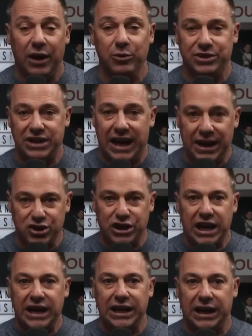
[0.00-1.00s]
to
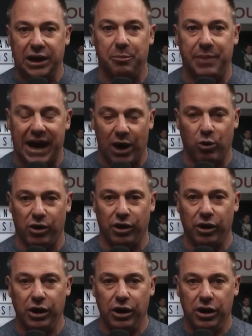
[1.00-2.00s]
educate and empower
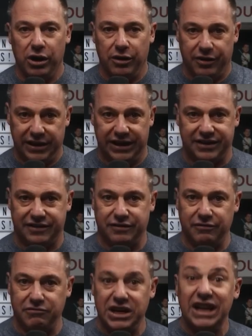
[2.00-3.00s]
this
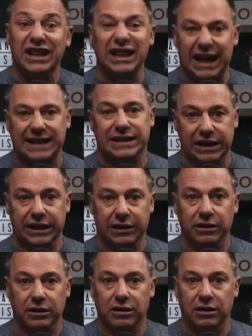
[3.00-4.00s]
neglected
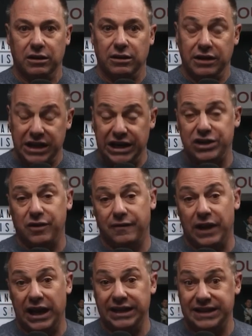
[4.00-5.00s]
niche of
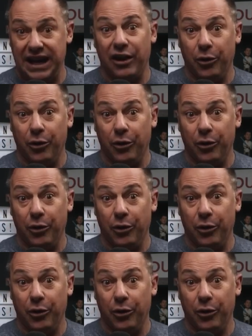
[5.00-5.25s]
clientele.